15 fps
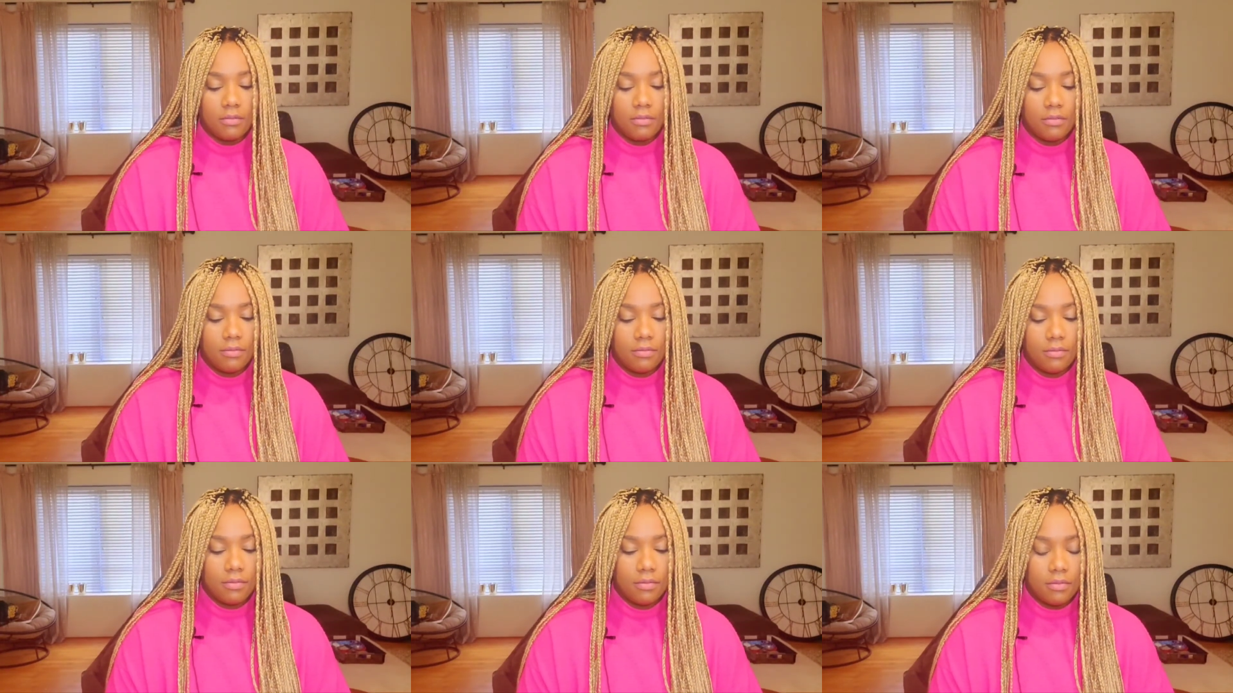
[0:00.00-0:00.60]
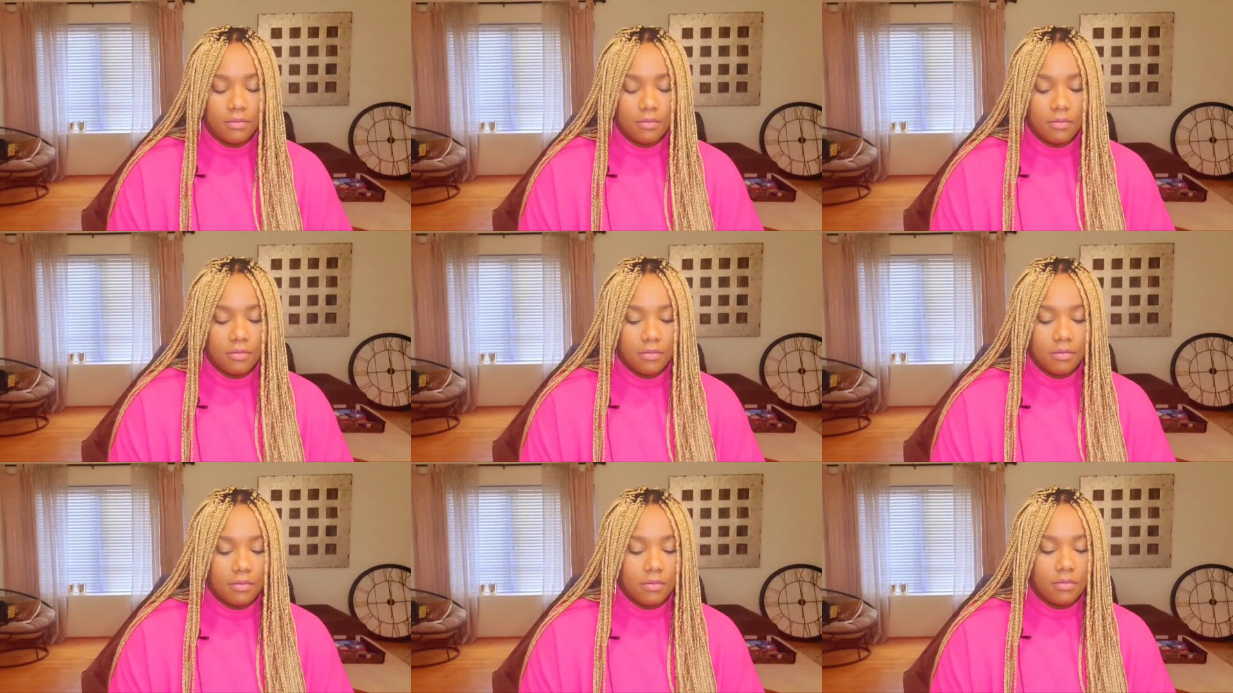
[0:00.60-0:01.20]

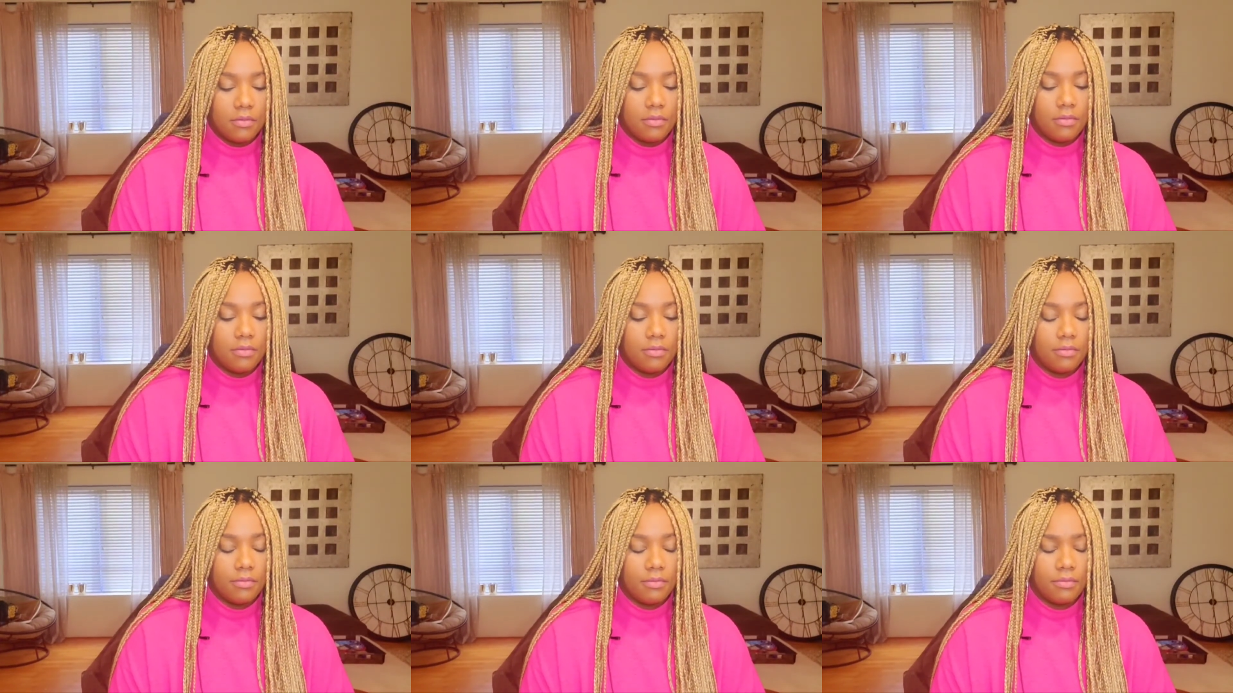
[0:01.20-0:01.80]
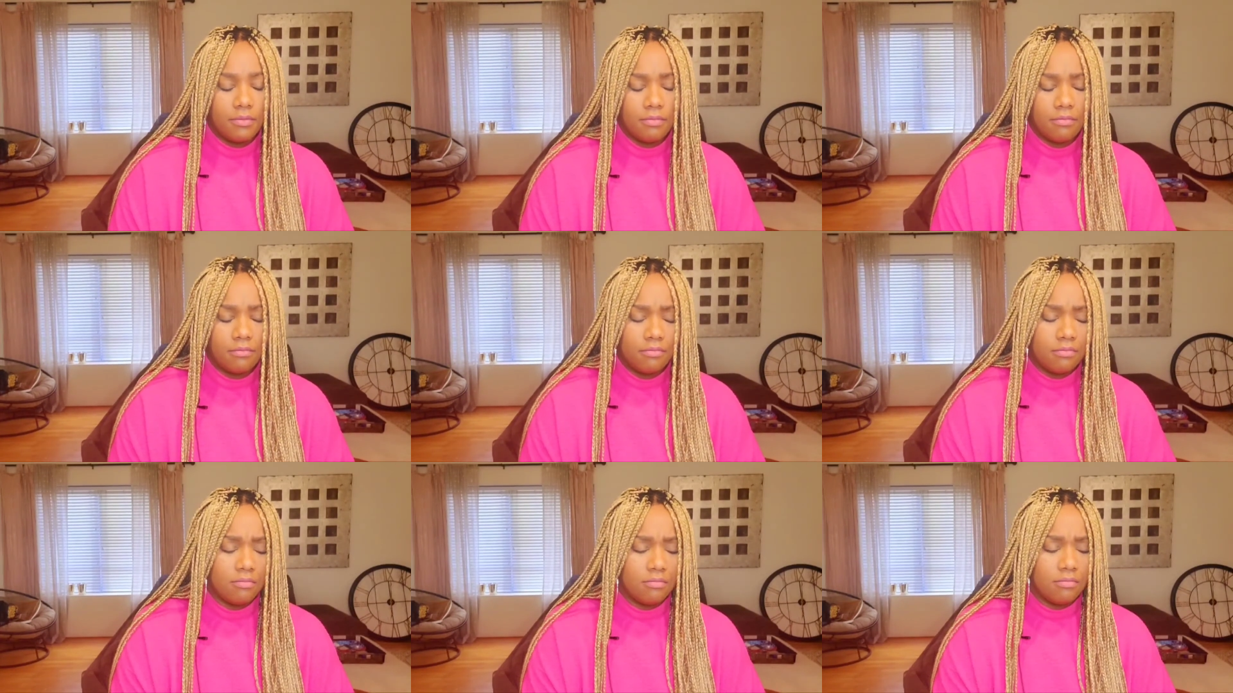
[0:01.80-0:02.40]

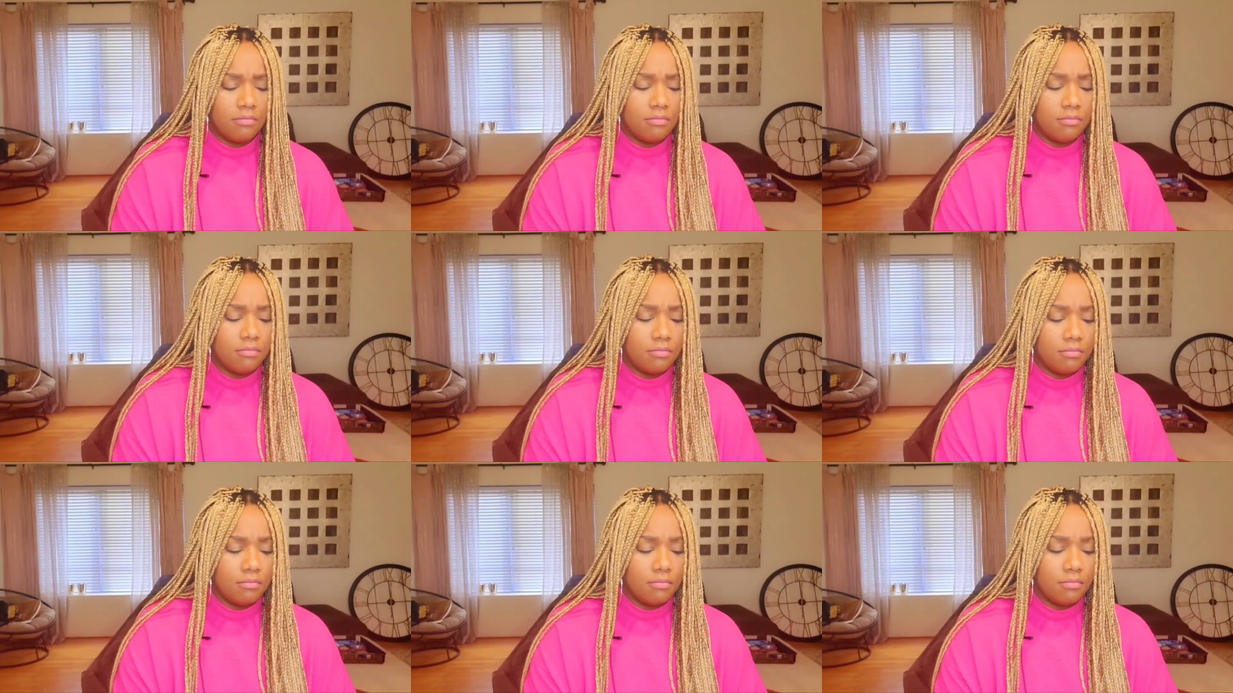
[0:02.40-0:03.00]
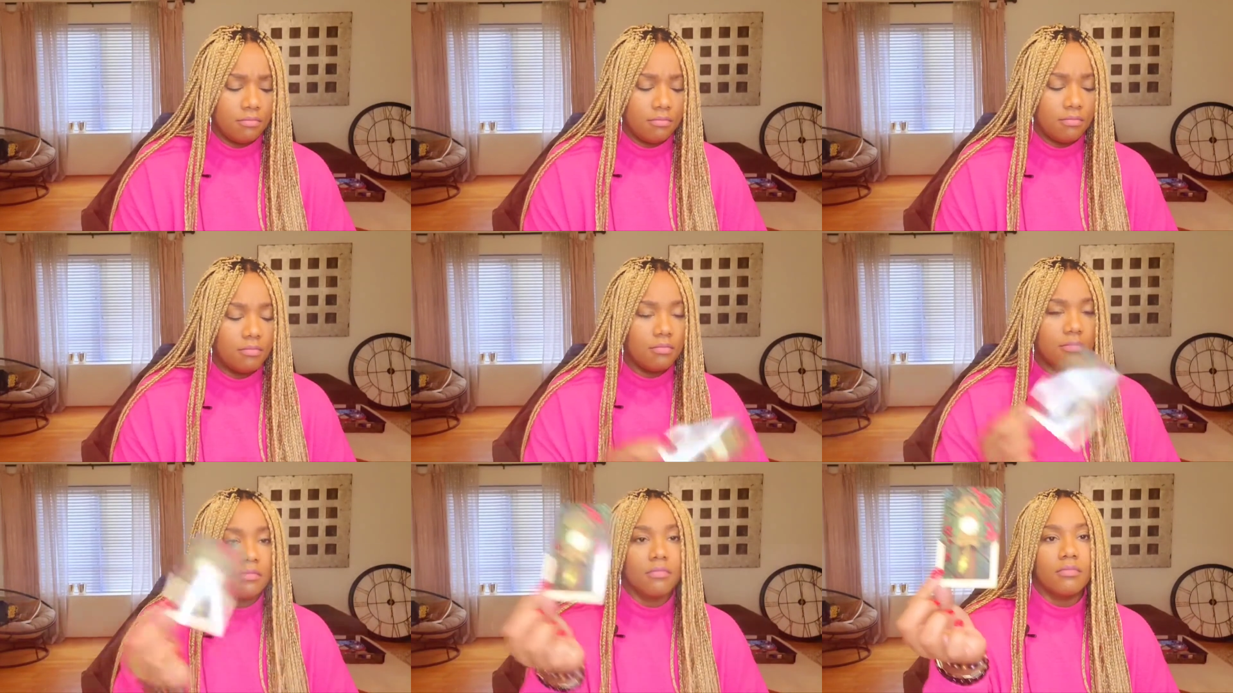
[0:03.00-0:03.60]

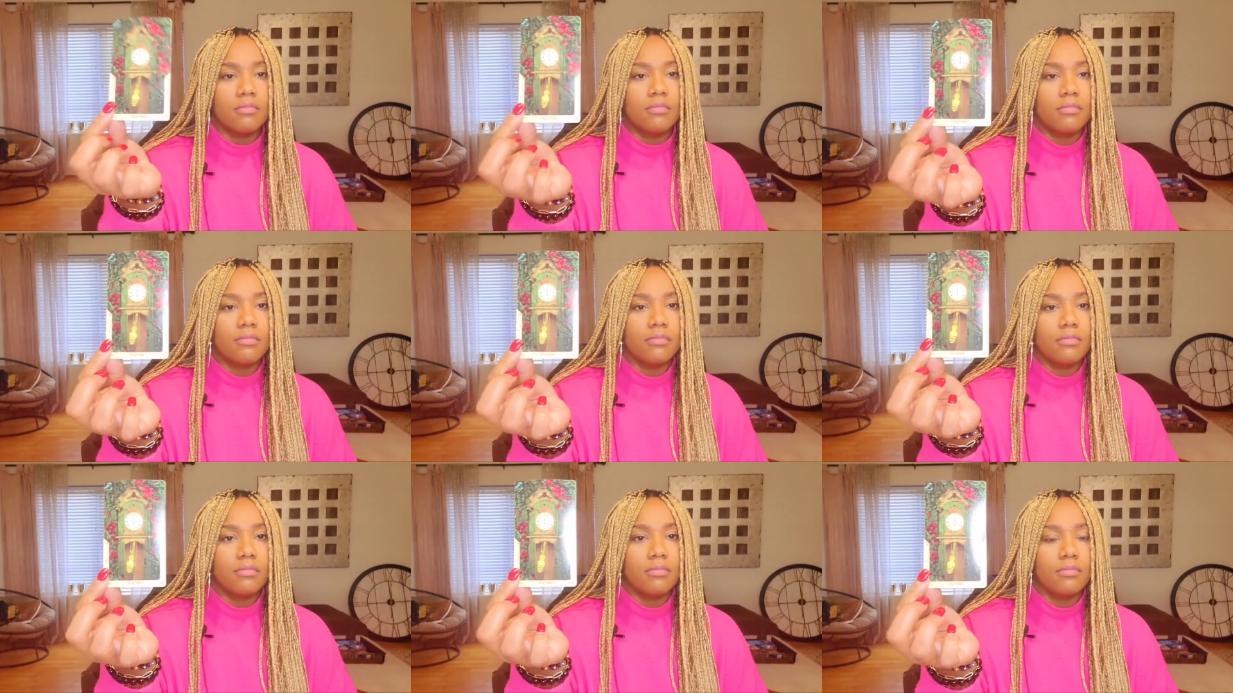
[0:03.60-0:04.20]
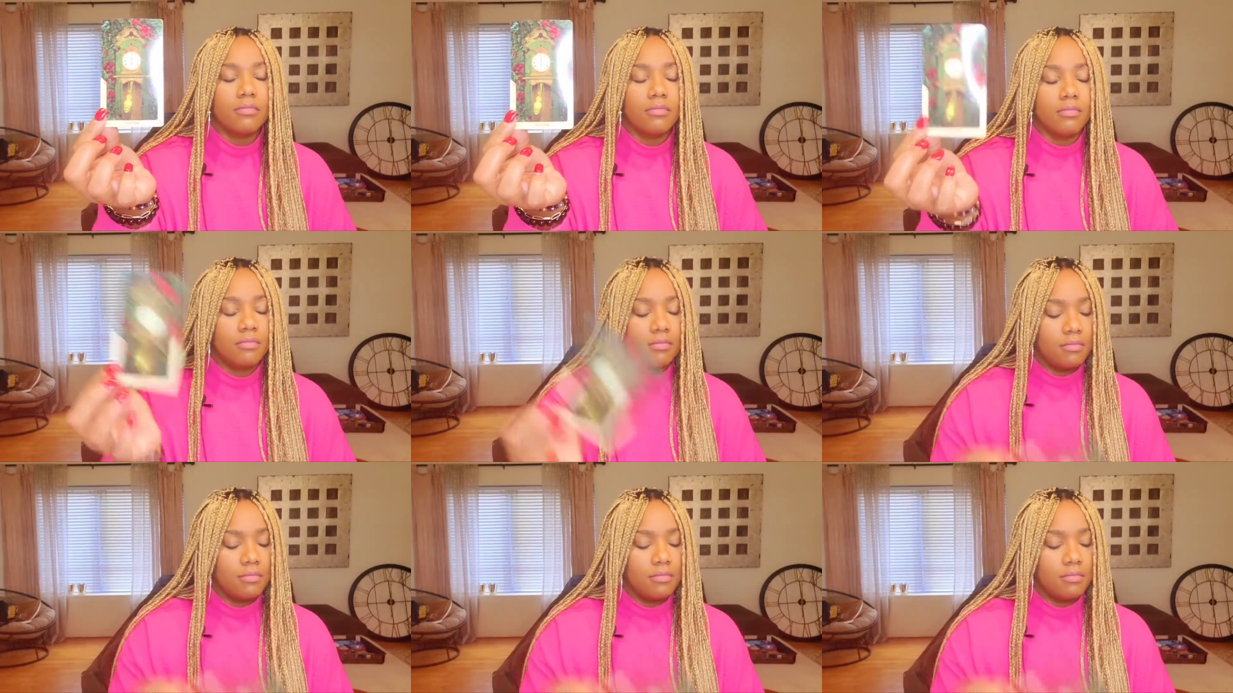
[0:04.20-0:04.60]
(silence)